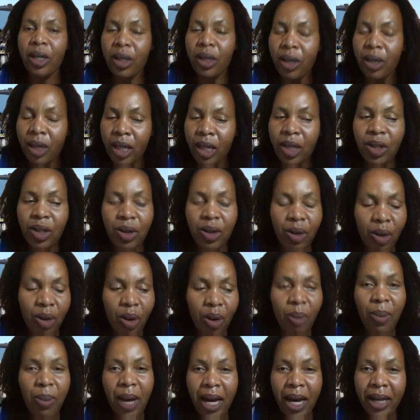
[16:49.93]
You need to
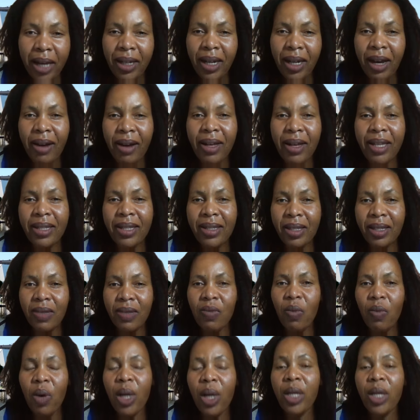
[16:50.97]
go back now and see
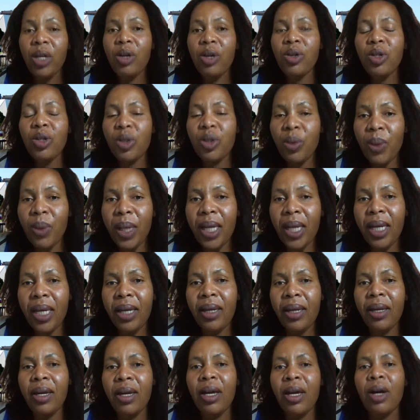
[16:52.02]
what you're
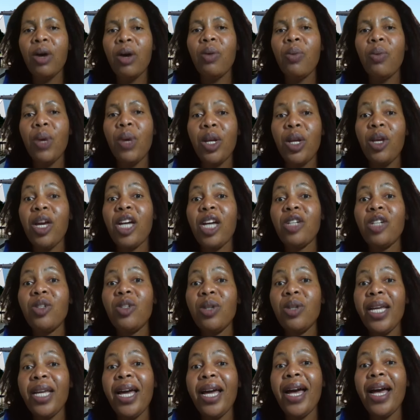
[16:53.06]
doing when you
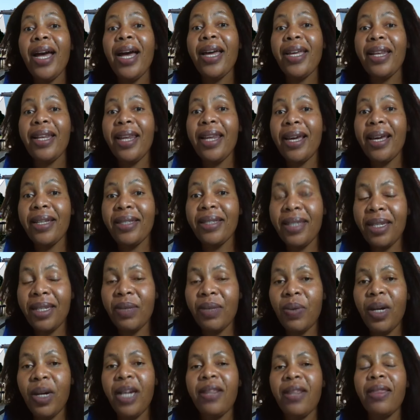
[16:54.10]
actually are
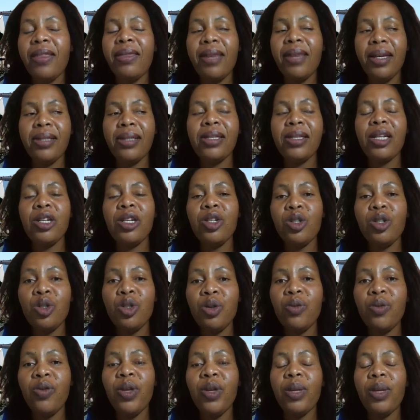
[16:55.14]
elected. What are the things that you
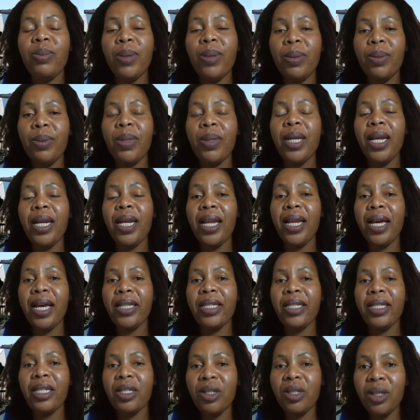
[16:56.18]
do for the people that
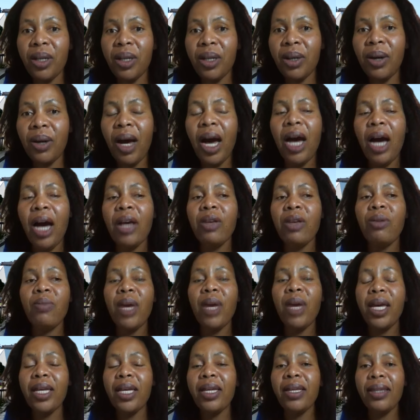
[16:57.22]
elected you? How are you
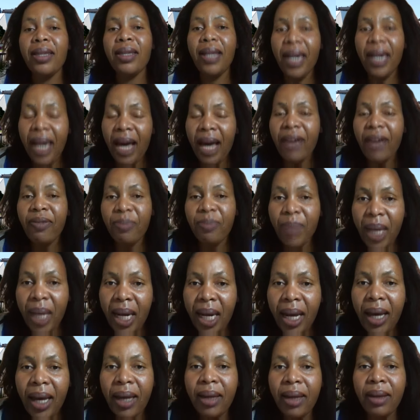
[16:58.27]
making their life
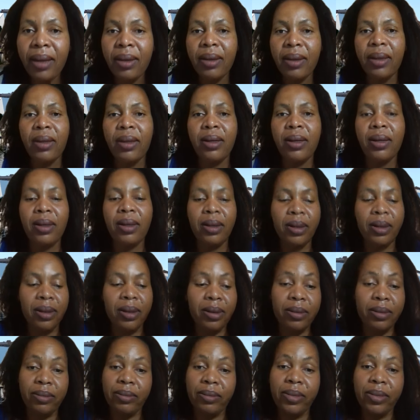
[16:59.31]
better?
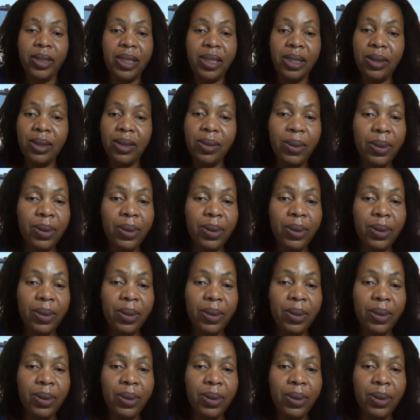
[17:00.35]
It's